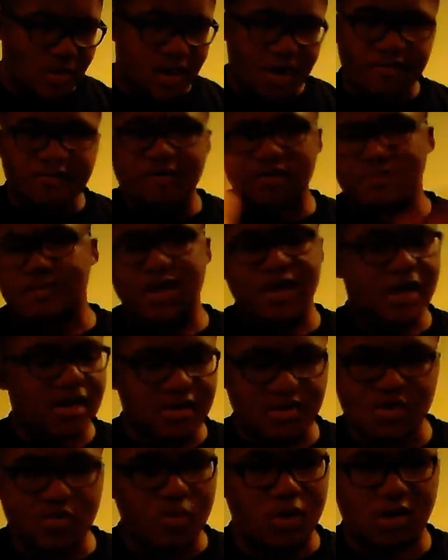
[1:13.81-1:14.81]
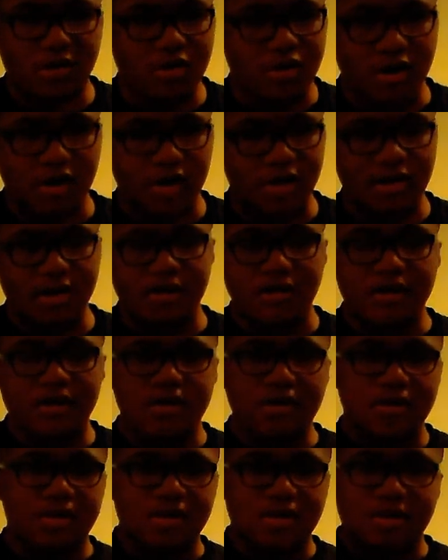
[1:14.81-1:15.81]
whatever the heck you want to call it?
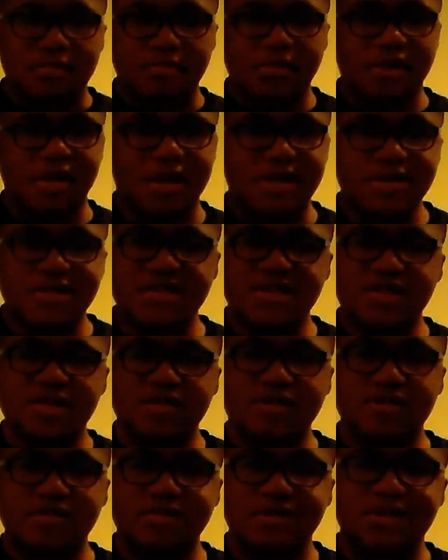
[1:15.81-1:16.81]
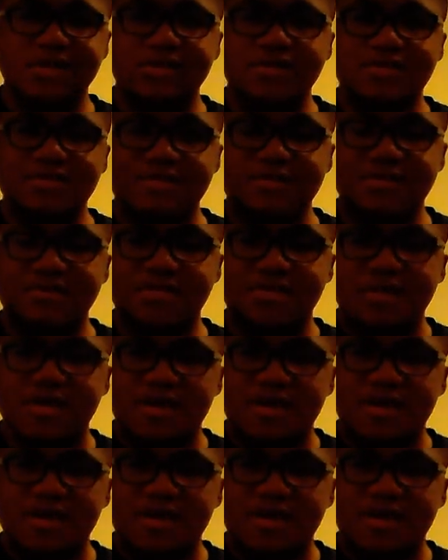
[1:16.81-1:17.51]
But, like, is it, like,